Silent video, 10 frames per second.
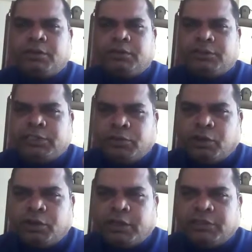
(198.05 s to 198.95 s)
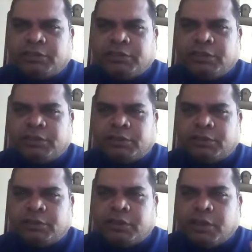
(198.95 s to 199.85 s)
See what you can see,
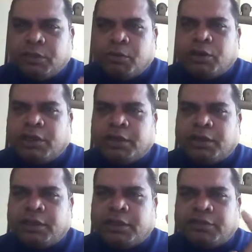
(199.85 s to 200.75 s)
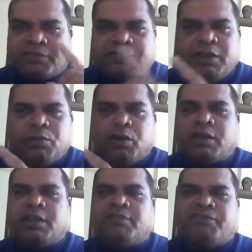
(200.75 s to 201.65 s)
hear what you can hear, feel what
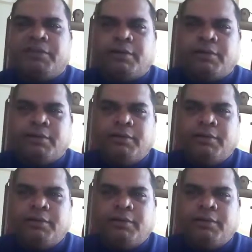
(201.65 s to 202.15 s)
you can feel.